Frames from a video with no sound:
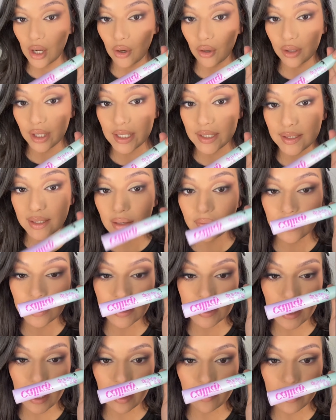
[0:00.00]
all that's left
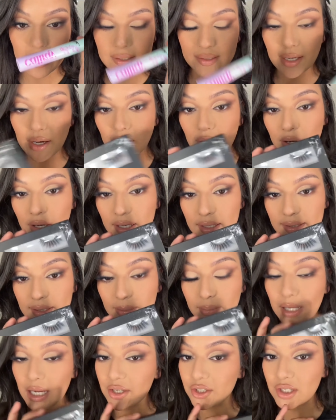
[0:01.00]
is to add mascara and
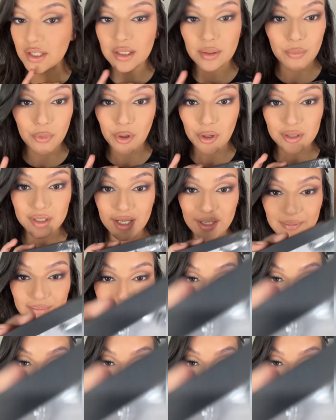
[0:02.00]
some lashes and we're all done.